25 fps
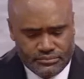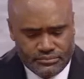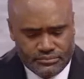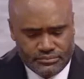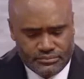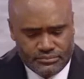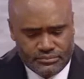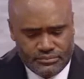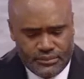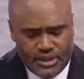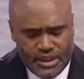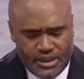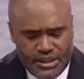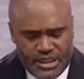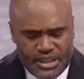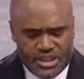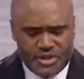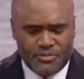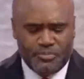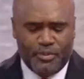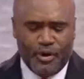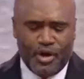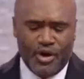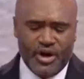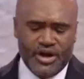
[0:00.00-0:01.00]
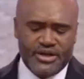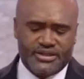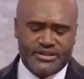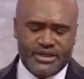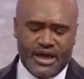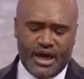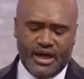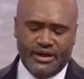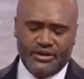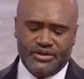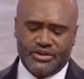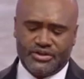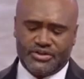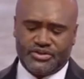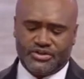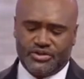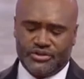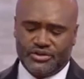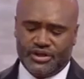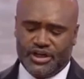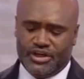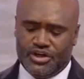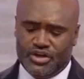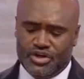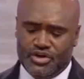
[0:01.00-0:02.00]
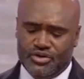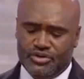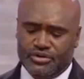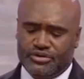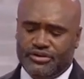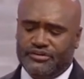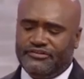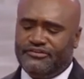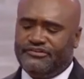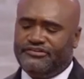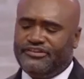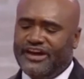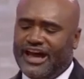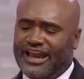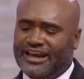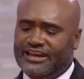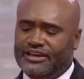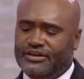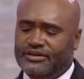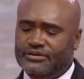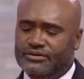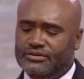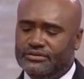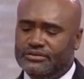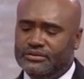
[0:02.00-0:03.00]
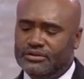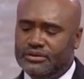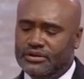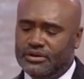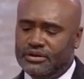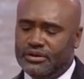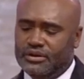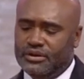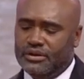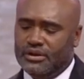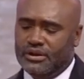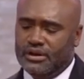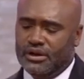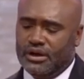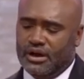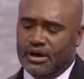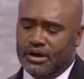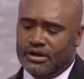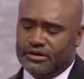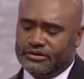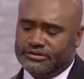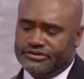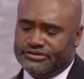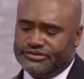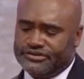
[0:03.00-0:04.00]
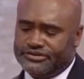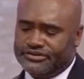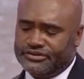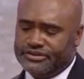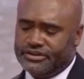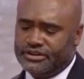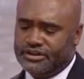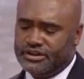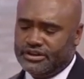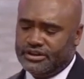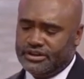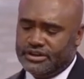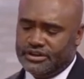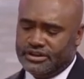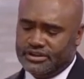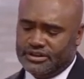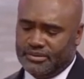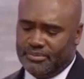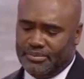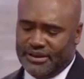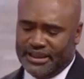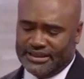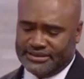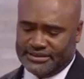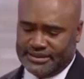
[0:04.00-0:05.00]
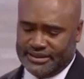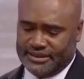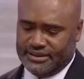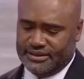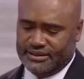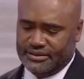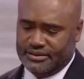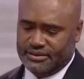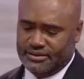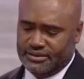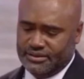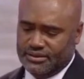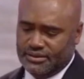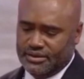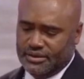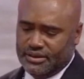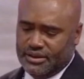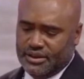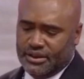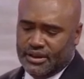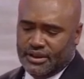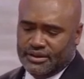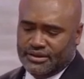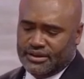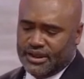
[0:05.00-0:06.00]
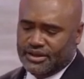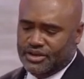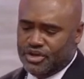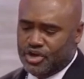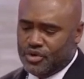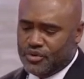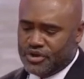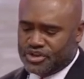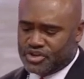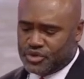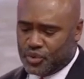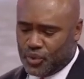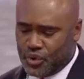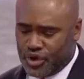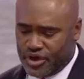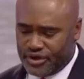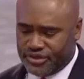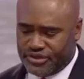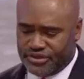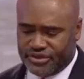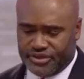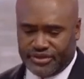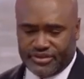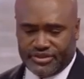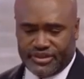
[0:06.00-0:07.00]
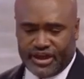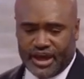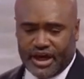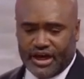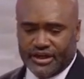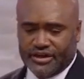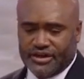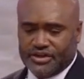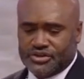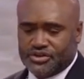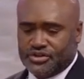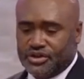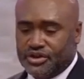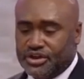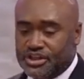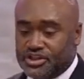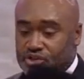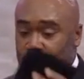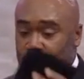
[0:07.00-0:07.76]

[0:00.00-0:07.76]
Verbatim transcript: These boys understood and knew the value of the blessing. They knew its worth, they understood its weight,